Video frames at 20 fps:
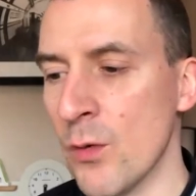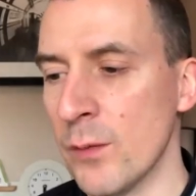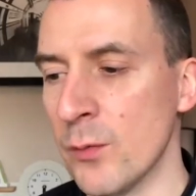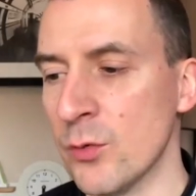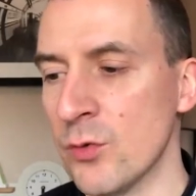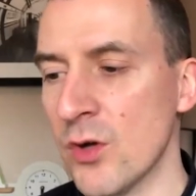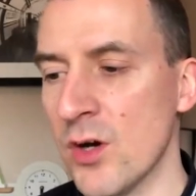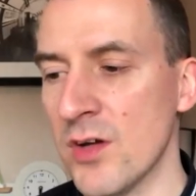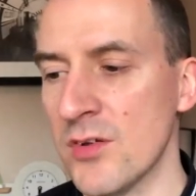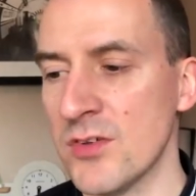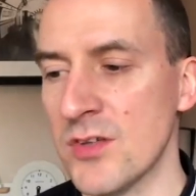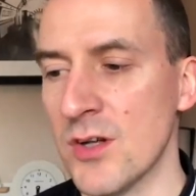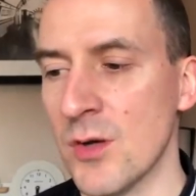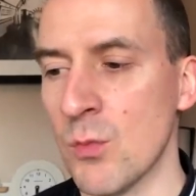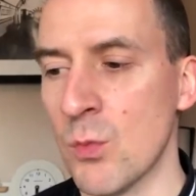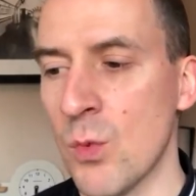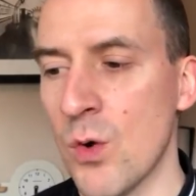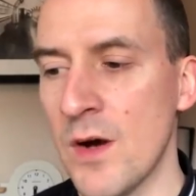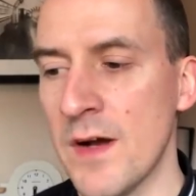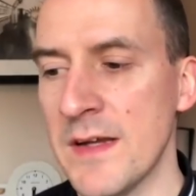He was asked,
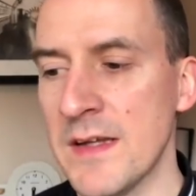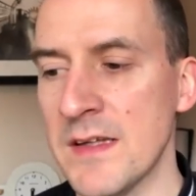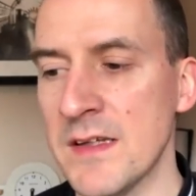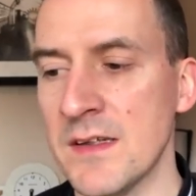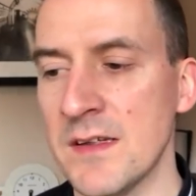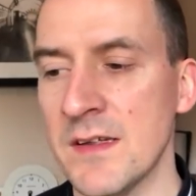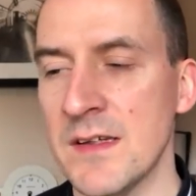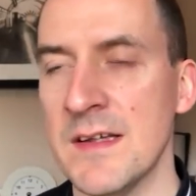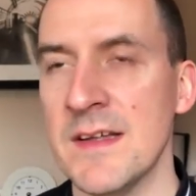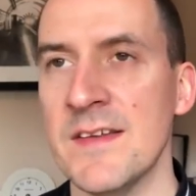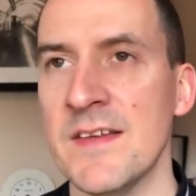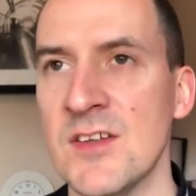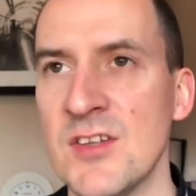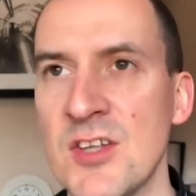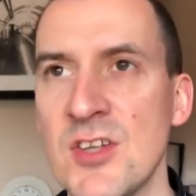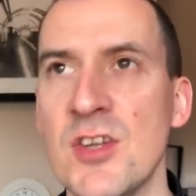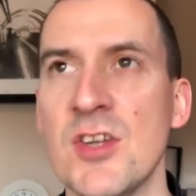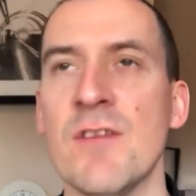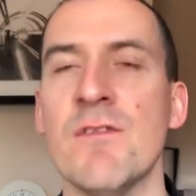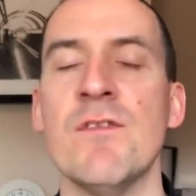why this
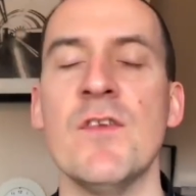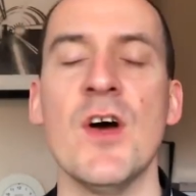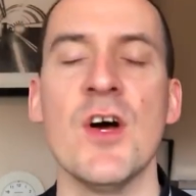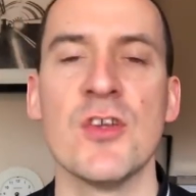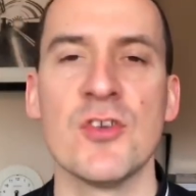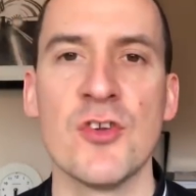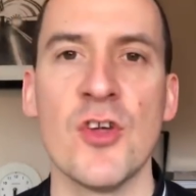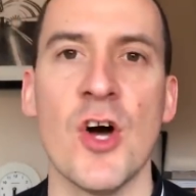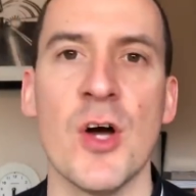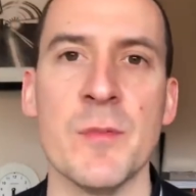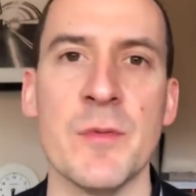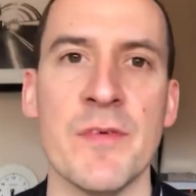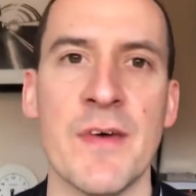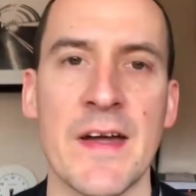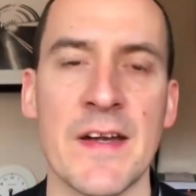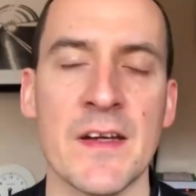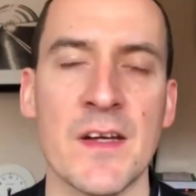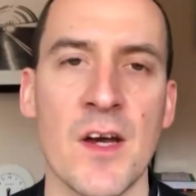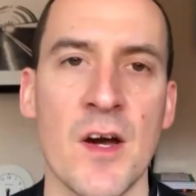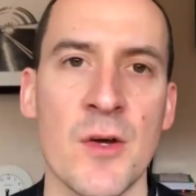isn't the first time you've
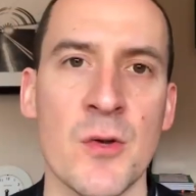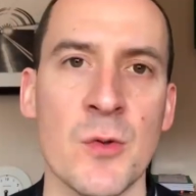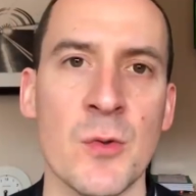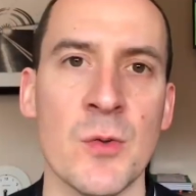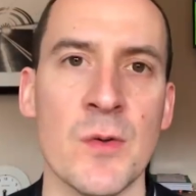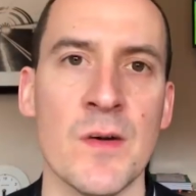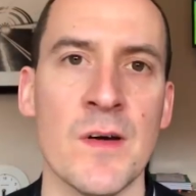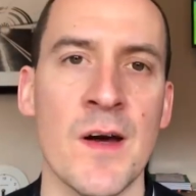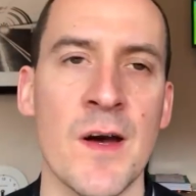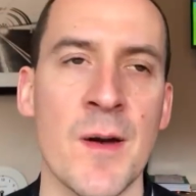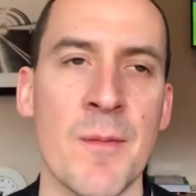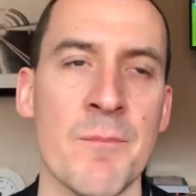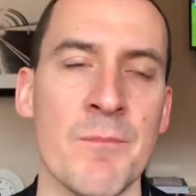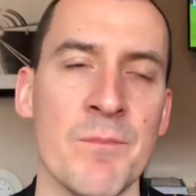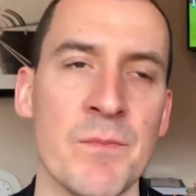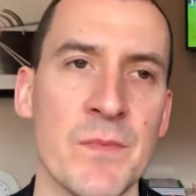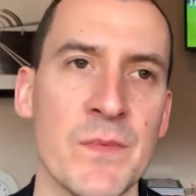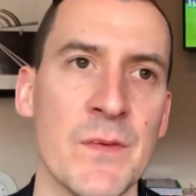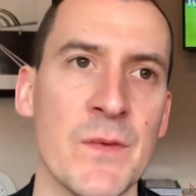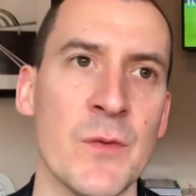had a go
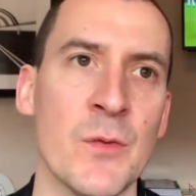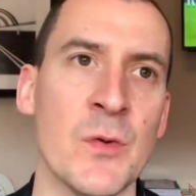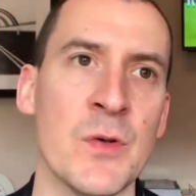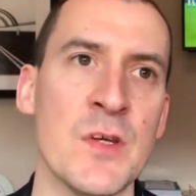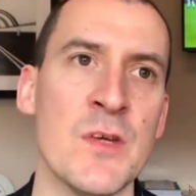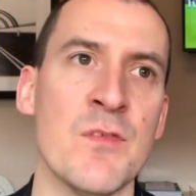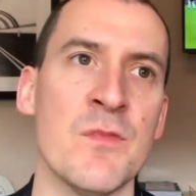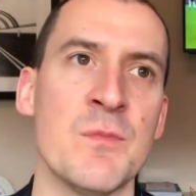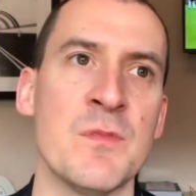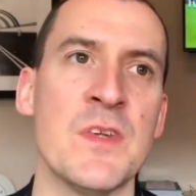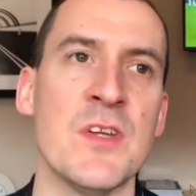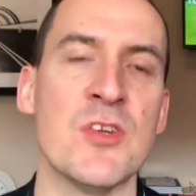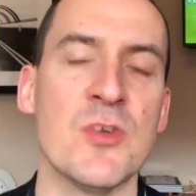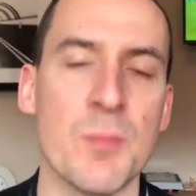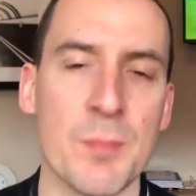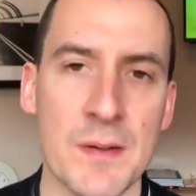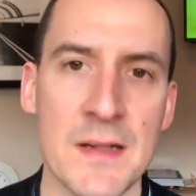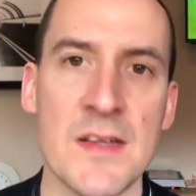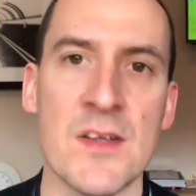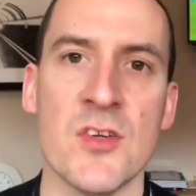or you've
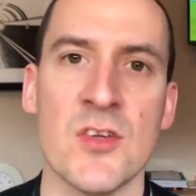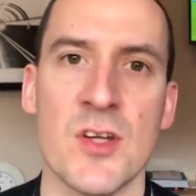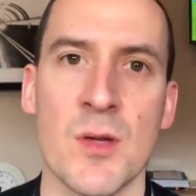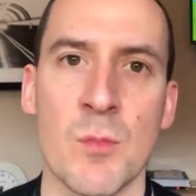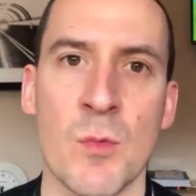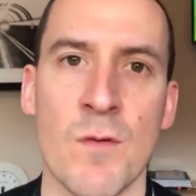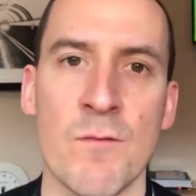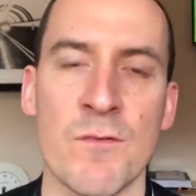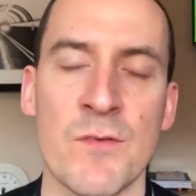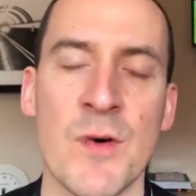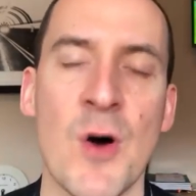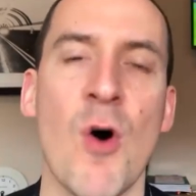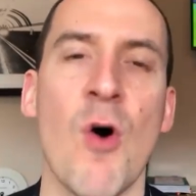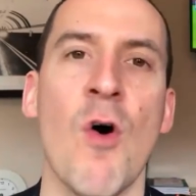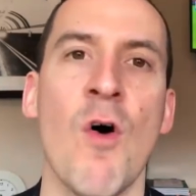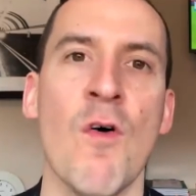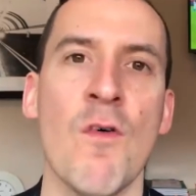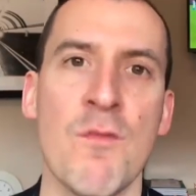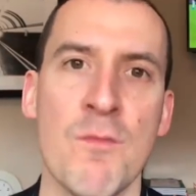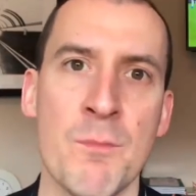disciplined someone for
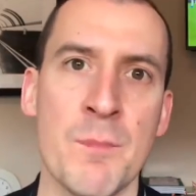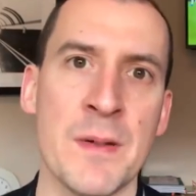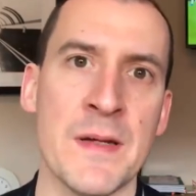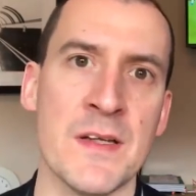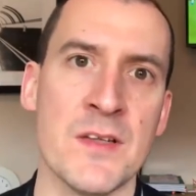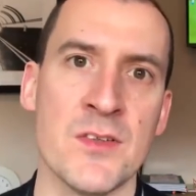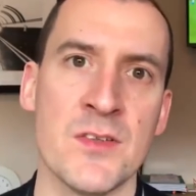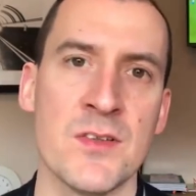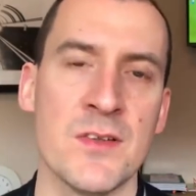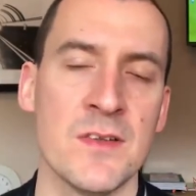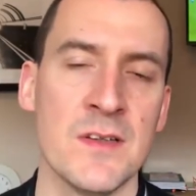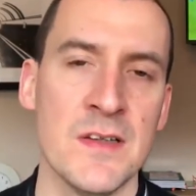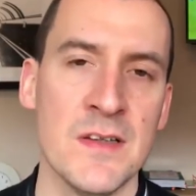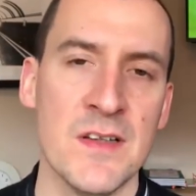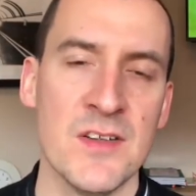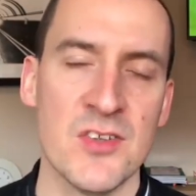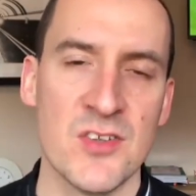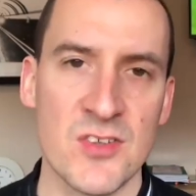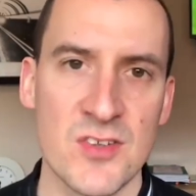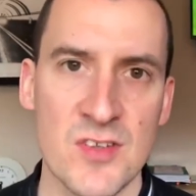off-pitch
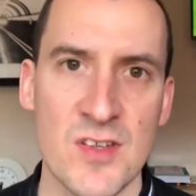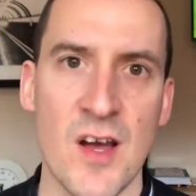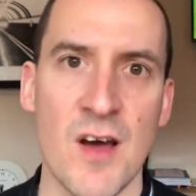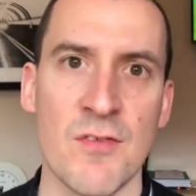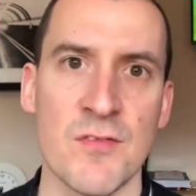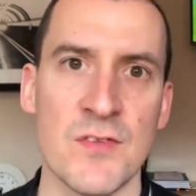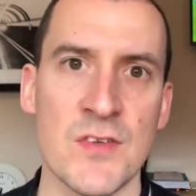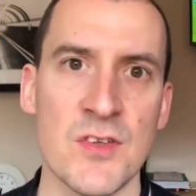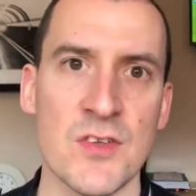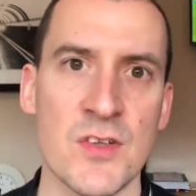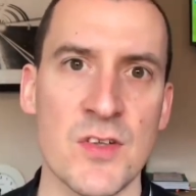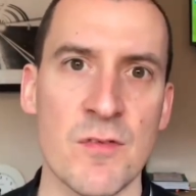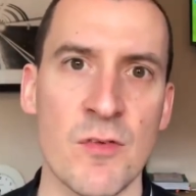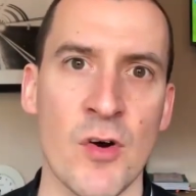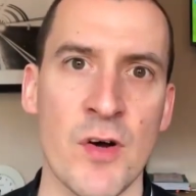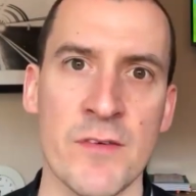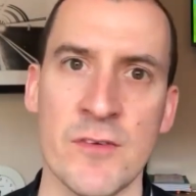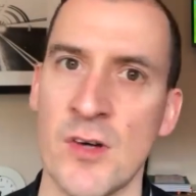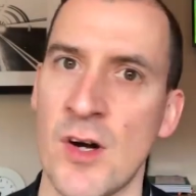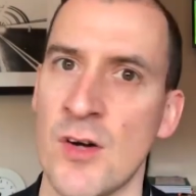stuff since you've
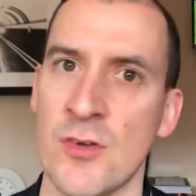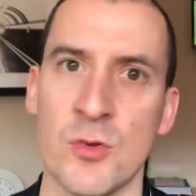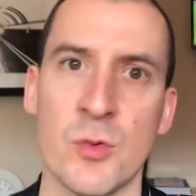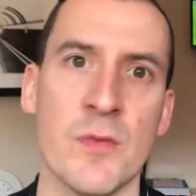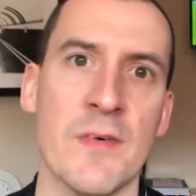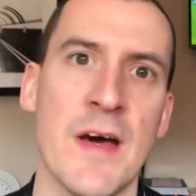arrived at Arsenal.